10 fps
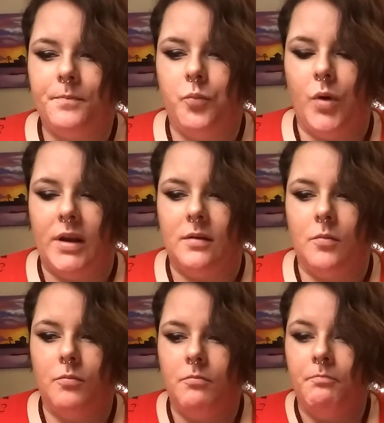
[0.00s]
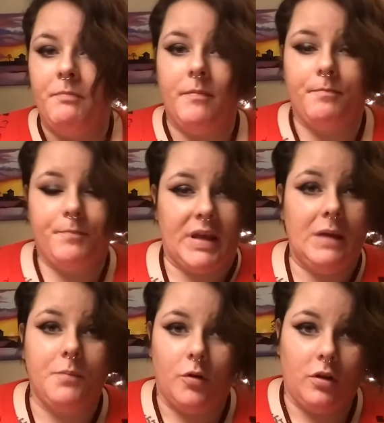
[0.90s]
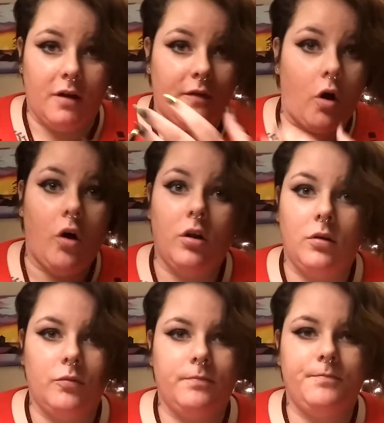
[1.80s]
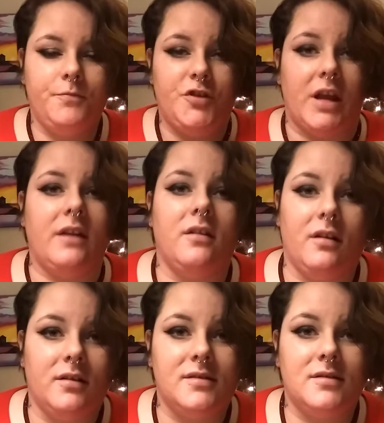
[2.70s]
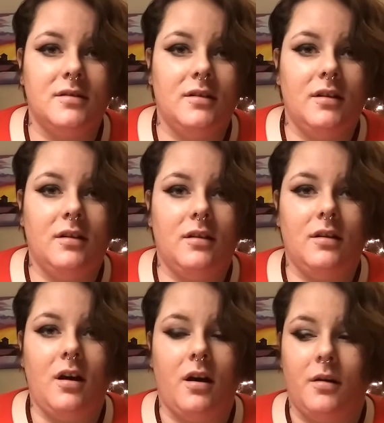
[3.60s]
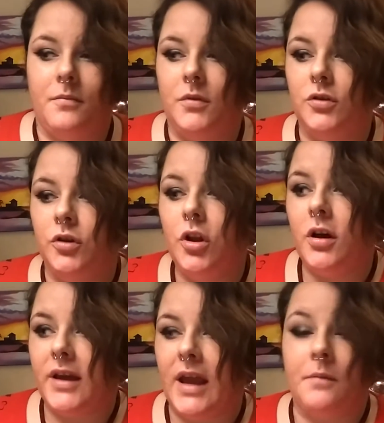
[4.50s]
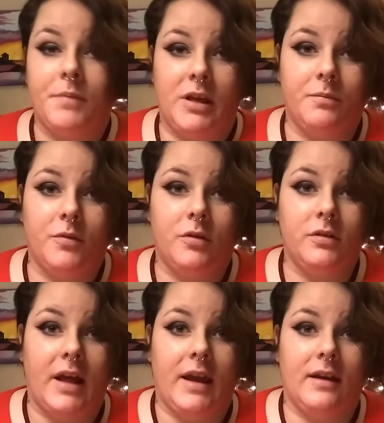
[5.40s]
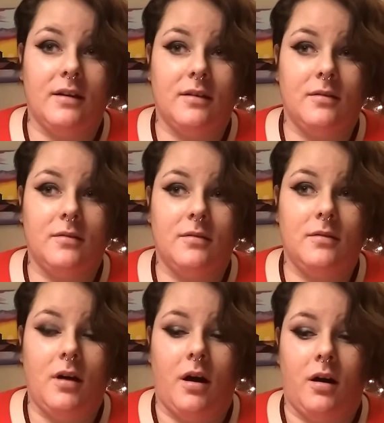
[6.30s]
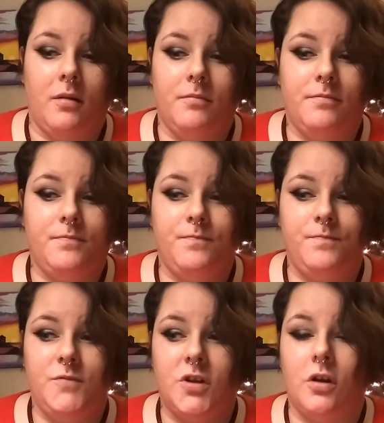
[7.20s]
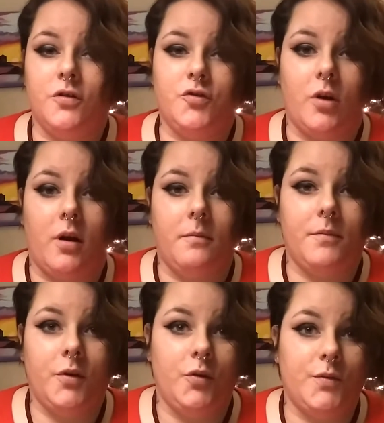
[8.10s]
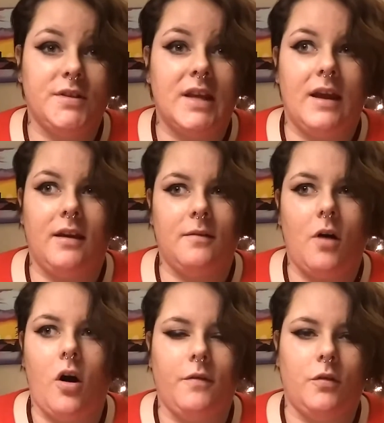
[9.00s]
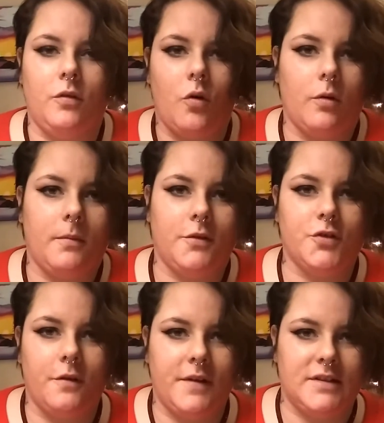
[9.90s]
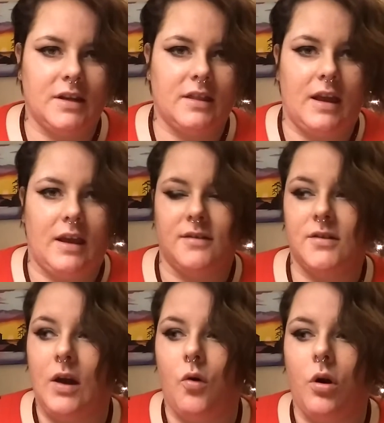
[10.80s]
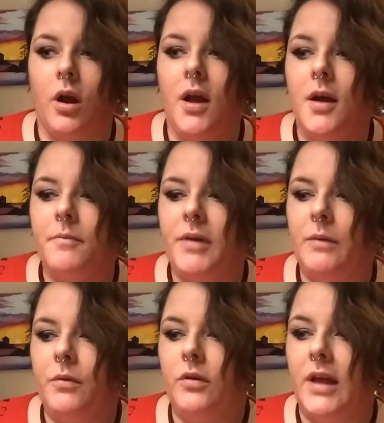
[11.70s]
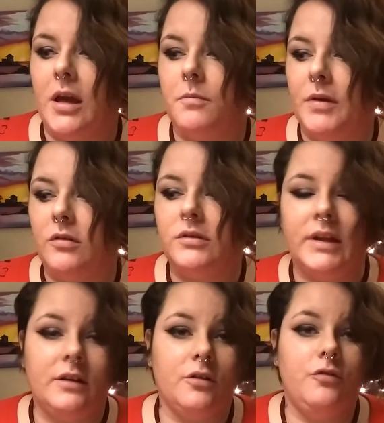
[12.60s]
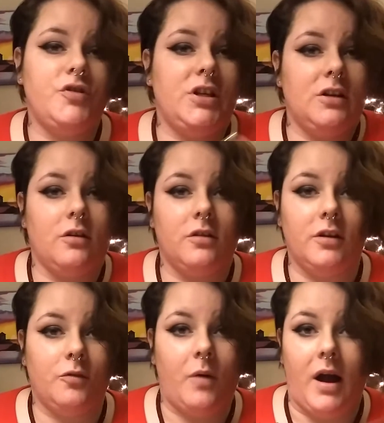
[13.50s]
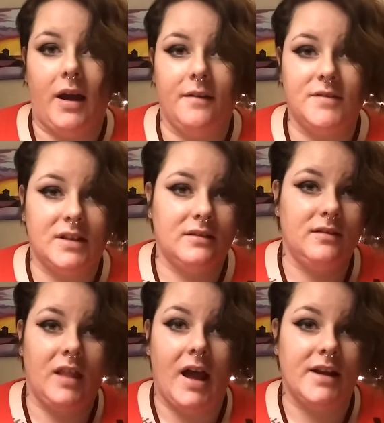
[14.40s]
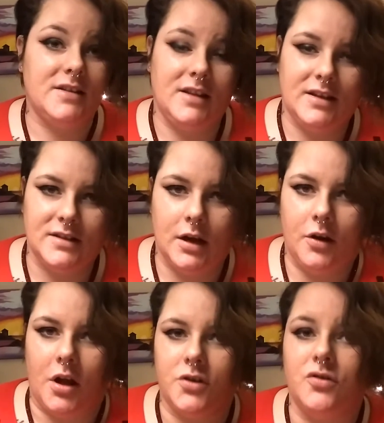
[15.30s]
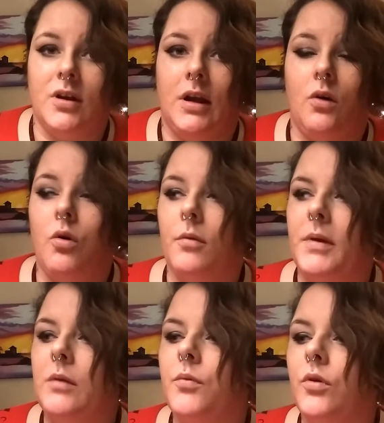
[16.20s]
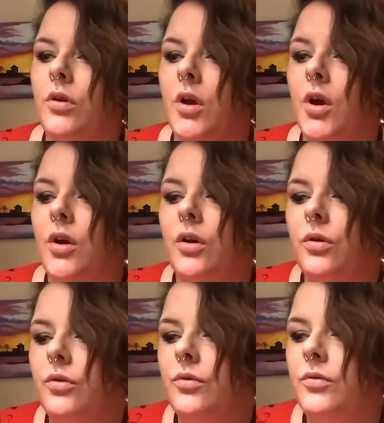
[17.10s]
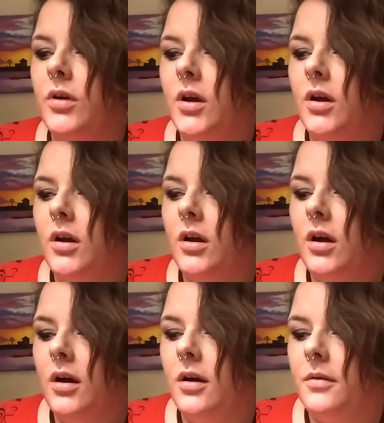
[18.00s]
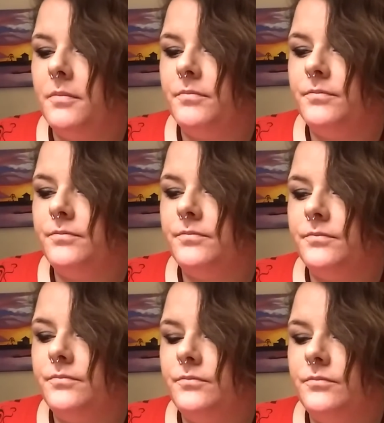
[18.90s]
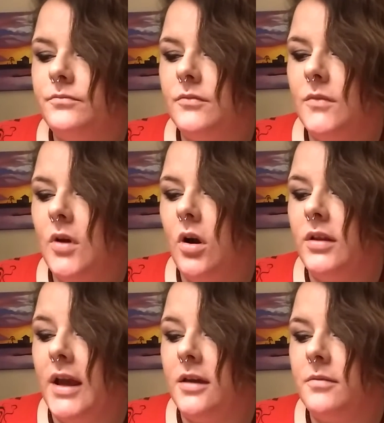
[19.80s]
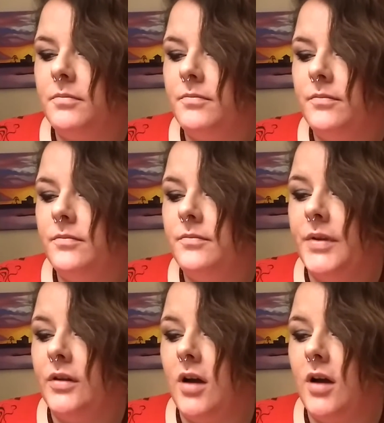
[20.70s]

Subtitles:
When people of all genders look at people like Donald Trump, who say awful, horrible, chauvinistic things, or people like Bill Clinton, who cheat on their wives and lie to the entire country, or people who are like Bill